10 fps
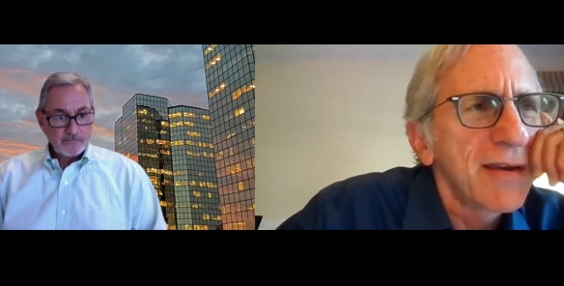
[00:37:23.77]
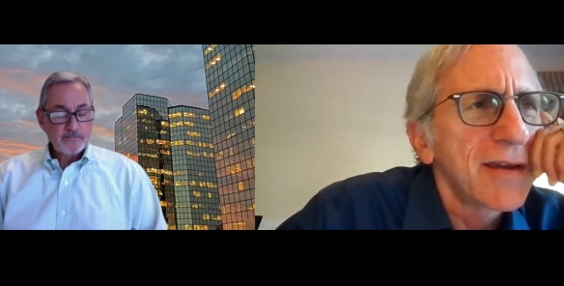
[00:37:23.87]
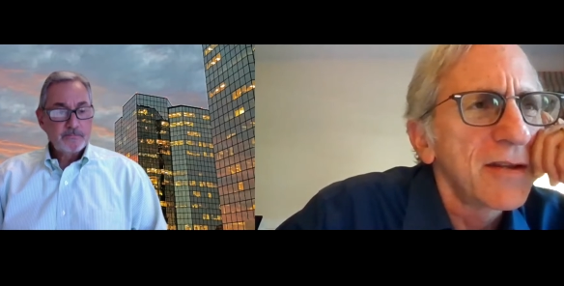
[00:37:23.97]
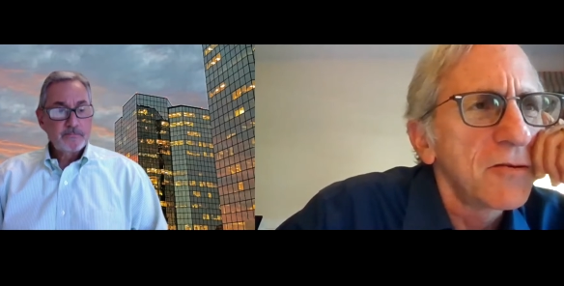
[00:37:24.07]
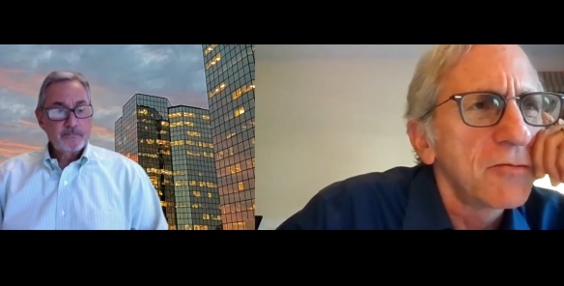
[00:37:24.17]

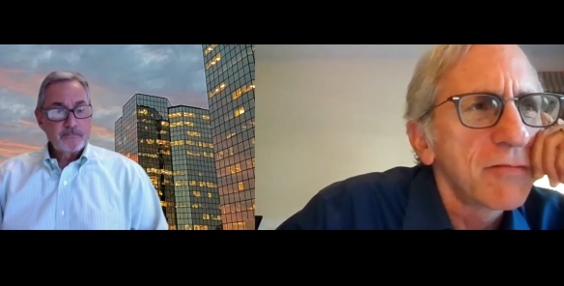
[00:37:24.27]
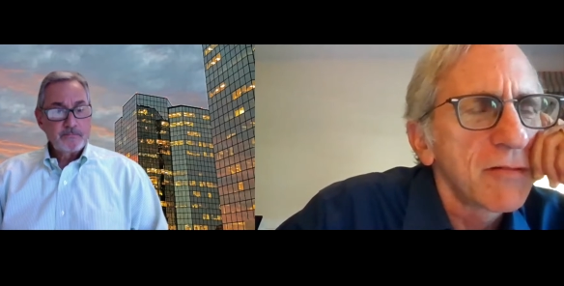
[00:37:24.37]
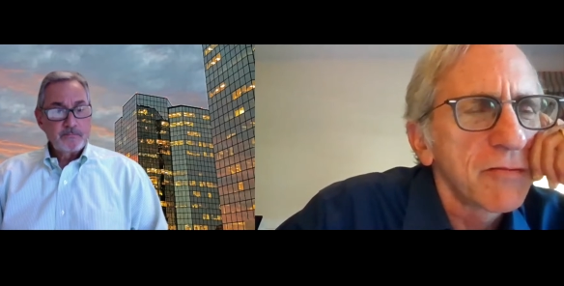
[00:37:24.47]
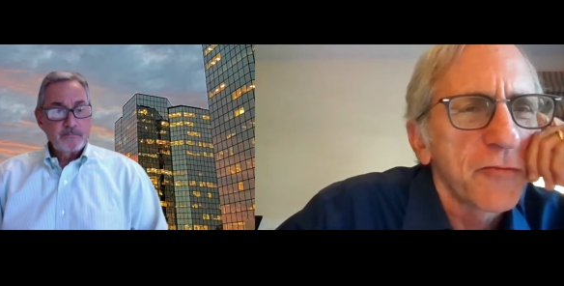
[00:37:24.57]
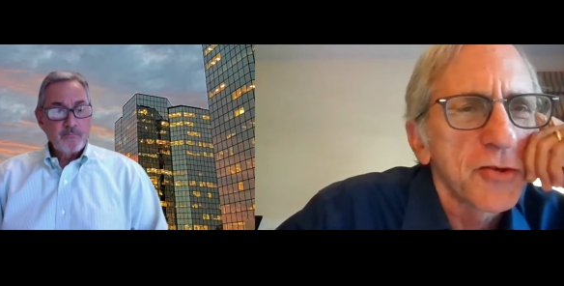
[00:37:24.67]
Speaker 1: and you,
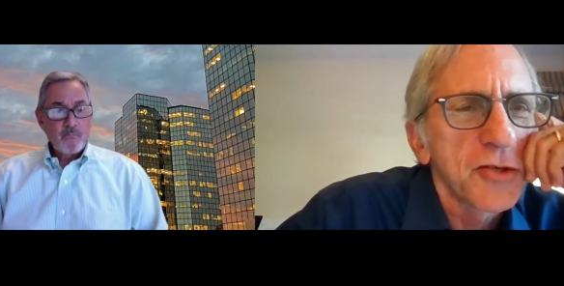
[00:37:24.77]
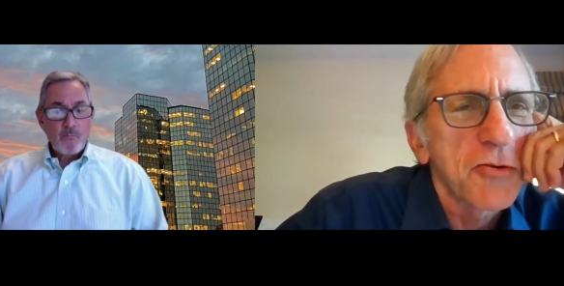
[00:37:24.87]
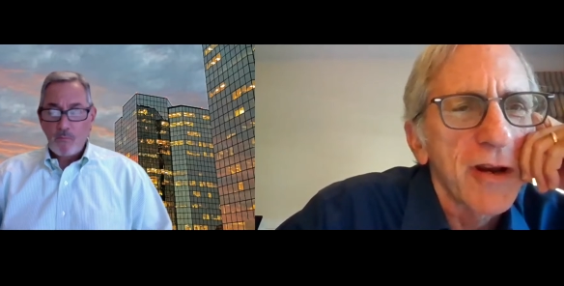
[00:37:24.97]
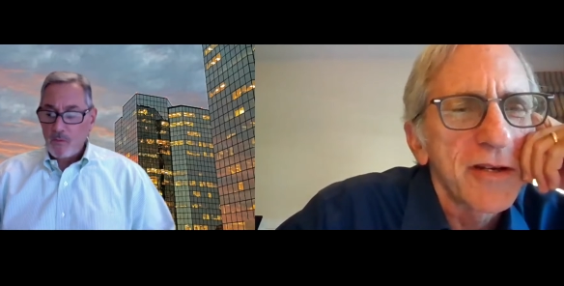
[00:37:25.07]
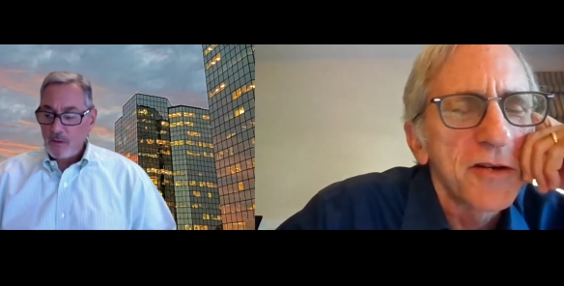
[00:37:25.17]
the first
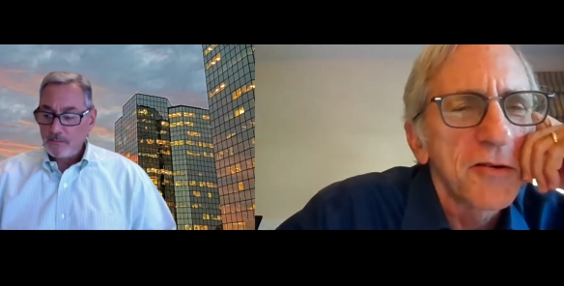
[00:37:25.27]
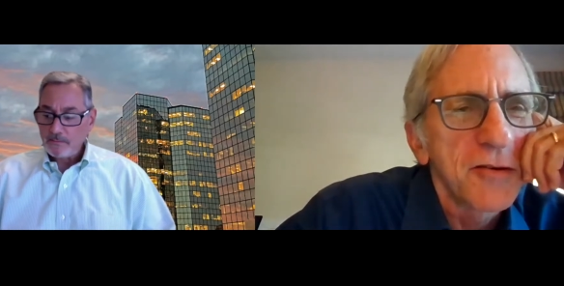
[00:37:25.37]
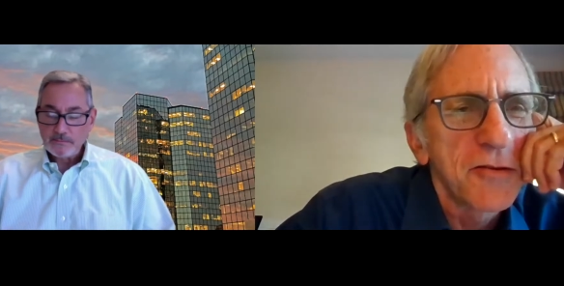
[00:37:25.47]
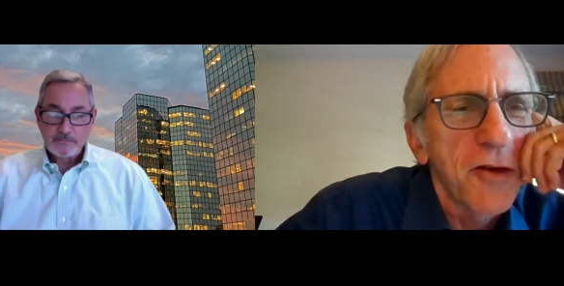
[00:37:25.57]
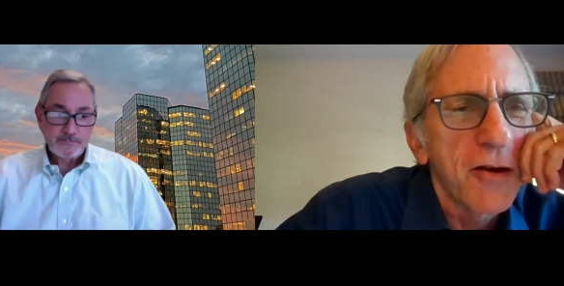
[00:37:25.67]
criteria
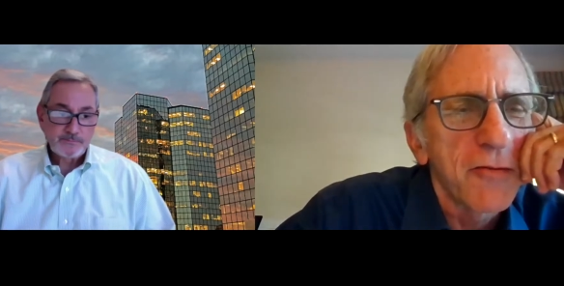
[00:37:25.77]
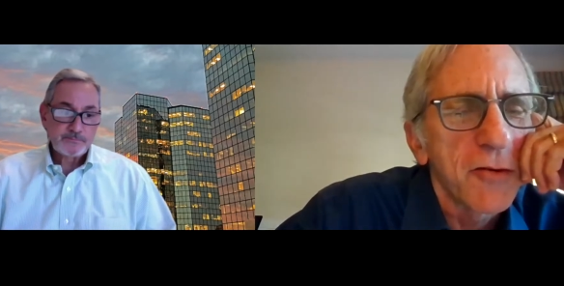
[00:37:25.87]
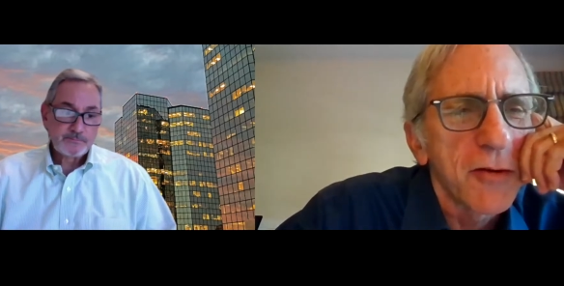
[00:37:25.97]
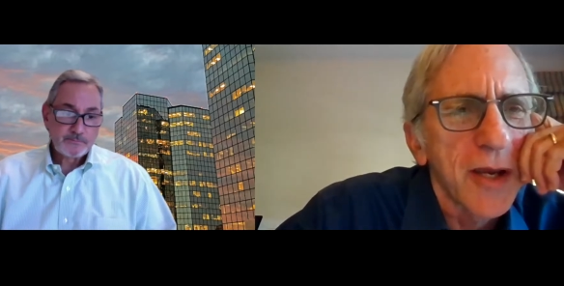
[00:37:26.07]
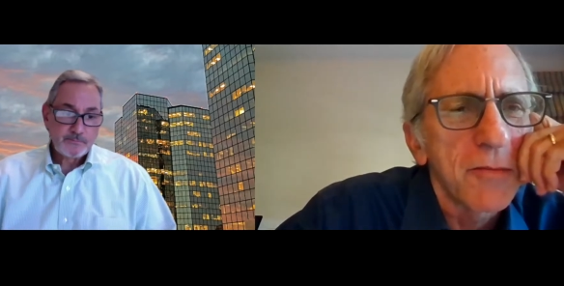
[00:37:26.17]
you thought of
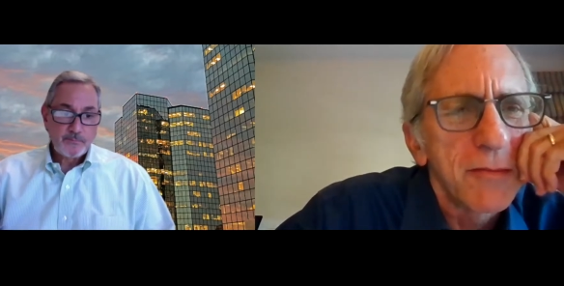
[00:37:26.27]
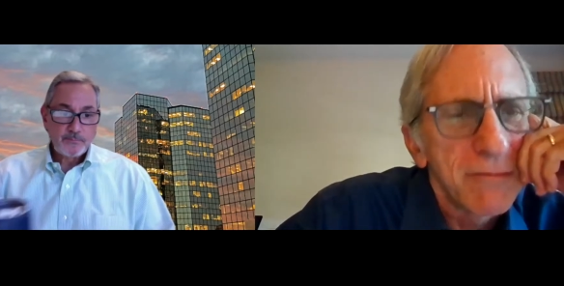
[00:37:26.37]
are like